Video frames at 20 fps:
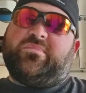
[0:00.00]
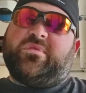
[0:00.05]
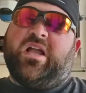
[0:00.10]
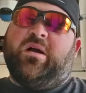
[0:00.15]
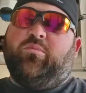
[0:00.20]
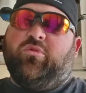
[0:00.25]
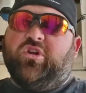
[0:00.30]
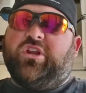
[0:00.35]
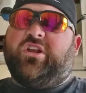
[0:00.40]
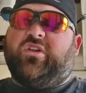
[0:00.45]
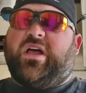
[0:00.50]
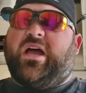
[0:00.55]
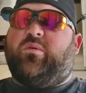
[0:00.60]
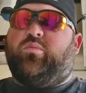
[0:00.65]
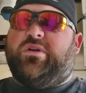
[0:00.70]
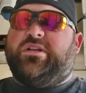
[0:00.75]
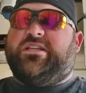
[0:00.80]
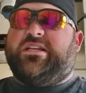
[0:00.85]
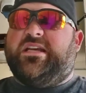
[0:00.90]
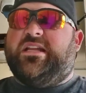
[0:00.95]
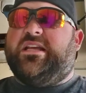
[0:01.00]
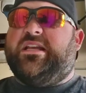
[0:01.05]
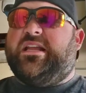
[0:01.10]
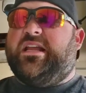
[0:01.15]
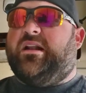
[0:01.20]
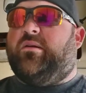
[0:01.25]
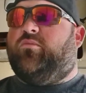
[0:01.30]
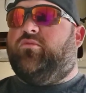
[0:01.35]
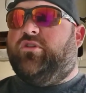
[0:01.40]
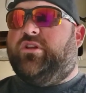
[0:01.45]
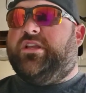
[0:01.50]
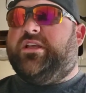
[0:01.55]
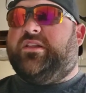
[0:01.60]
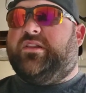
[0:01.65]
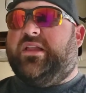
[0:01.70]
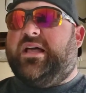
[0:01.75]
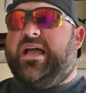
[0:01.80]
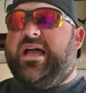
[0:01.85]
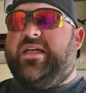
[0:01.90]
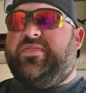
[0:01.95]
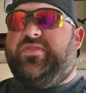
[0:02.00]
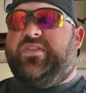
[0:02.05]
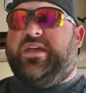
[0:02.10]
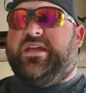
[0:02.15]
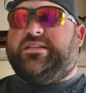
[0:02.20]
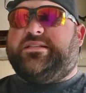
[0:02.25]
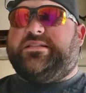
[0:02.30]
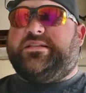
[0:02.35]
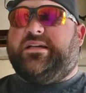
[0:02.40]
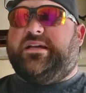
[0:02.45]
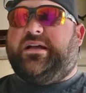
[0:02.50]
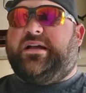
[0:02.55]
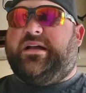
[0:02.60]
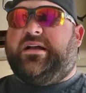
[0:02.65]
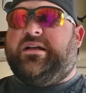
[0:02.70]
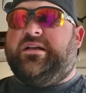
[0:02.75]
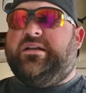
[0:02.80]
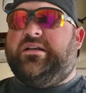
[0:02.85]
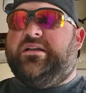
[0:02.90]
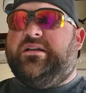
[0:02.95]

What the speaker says: really glad that